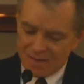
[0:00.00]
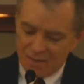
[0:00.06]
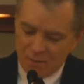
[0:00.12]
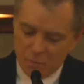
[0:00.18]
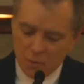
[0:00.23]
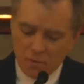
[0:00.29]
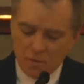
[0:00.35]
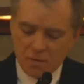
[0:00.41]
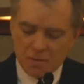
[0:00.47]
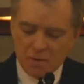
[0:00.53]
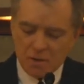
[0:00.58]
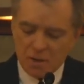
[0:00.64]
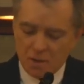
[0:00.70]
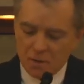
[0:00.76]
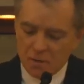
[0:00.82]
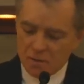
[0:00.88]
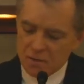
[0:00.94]
For 30
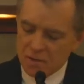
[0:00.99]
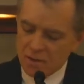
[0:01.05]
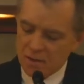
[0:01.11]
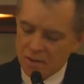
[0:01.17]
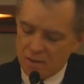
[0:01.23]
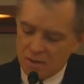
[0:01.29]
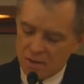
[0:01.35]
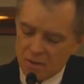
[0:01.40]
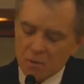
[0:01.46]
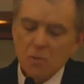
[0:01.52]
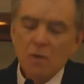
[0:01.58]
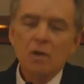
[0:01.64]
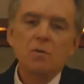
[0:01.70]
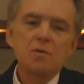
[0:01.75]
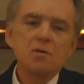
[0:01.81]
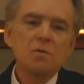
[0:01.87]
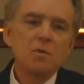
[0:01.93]
years,
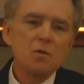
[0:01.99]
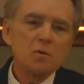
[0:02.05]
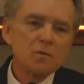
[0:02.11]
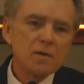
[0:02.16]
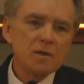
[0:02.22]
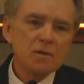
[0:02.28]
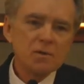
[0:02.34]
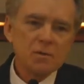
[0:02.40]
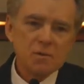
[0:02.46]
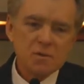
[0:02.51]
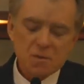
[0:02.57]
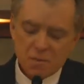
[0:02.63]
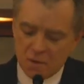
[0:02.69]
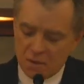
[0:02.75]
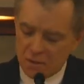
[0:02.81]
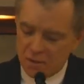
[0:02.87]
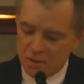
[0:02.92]
Greg was a motivational
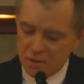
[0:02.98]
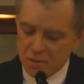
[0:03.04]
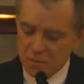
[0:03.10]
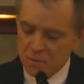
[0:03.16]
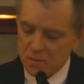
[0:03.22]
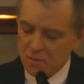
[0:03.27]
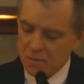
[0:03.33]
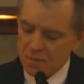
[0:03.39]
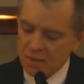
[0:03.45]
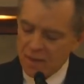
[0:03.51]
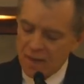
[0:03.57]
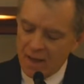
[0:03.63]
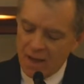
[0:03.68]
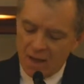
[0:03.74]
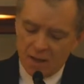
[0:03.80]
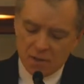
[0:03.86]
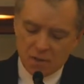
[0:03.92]
speaker, as you've heard.
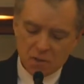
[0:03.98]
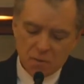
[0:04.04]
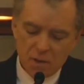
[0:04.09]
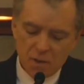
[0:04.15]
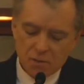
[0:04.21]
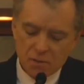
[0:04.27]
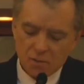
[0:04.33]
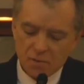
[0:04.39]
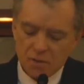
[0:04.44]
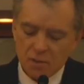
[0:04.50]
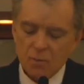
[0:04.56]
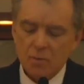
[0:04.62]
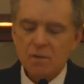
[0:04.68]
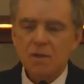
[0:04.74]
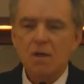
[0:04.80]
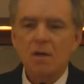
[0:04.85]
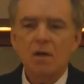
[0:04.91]
His specialty
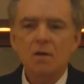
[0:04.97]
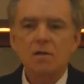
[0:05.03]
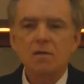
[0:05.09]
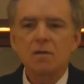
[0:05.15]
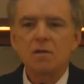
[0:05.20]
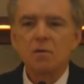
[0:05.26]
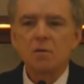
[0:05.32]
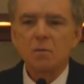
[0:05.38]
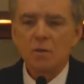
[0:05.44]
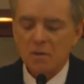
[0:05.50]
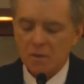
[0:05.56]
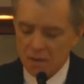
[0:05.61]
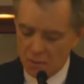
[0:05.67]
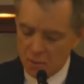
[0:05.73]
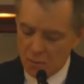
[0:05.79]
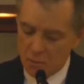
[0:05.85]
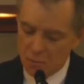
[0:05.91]
was hugs, humor,
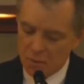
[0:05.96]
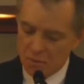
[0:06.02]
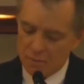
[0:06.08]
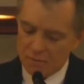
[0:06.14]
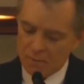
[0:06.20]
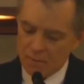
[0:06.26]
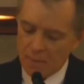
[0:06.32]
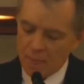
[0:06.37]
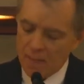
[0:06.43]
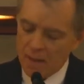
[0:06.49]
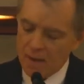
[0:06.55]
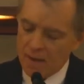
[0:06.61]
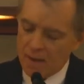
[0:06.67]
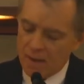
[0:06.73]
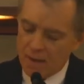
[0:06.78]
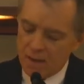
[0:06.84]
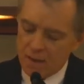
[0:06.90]
and hope.
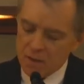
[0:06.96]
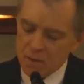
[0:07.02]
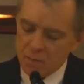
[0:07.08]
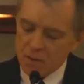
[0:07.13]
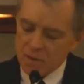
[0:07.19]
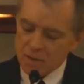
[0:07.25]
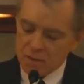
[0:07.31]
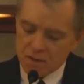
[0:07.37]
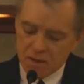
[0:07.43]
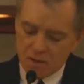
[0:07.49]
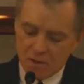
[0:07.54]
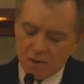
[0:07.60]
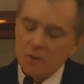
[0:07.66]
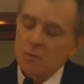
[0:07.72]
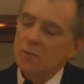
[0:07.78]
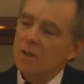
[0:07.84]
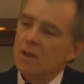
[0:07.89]
His business
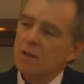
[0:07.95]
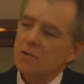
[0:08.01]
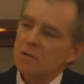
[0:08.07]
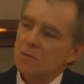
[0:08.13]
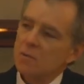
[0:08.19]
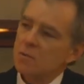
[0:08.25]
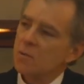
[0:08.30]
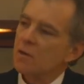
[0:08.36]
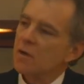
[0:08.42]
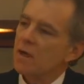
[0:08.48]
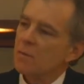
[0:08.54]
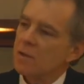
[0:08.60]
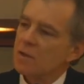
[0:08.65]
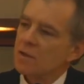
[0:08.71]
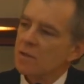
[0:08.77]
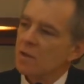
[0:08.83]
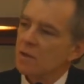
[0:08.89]
card credentials were
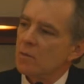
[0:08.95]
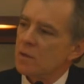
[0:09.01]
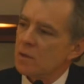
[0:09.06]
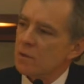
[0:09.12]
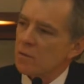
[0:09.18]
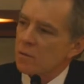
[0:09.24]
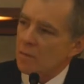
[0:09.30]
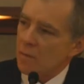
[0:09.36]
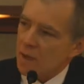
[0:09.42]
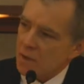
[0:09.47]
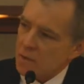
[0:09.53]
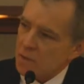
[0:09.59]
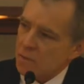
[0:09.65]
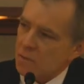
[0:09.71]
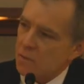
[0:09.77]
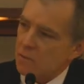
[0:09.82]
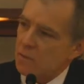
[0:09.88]
MSW,
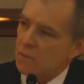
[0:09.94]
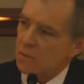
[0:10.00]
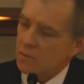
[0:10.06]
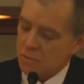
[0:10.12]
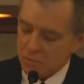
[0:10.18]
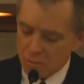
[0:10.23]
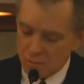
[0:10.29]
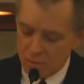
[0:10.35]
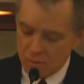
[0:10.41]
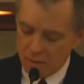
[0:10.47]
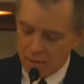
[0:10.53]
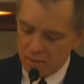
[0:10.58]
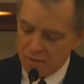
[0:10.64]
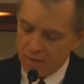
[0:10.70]
Masters of Social Work,